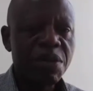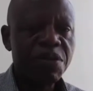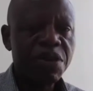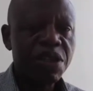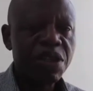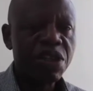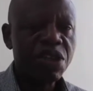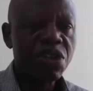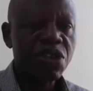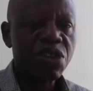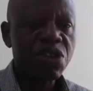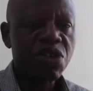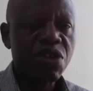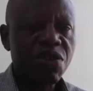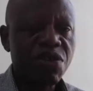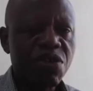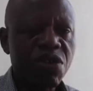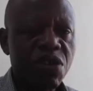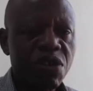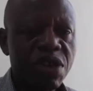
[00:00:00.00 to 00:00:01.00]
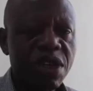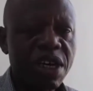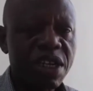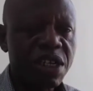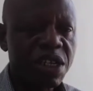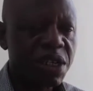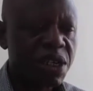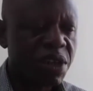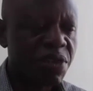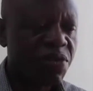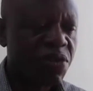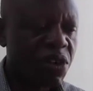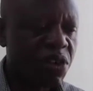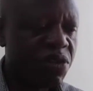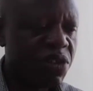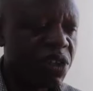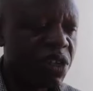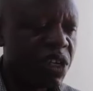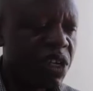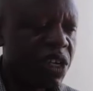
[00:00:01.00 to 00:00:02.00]
the source of fund that is
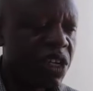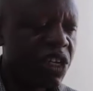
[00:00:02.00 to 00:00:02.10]
involved,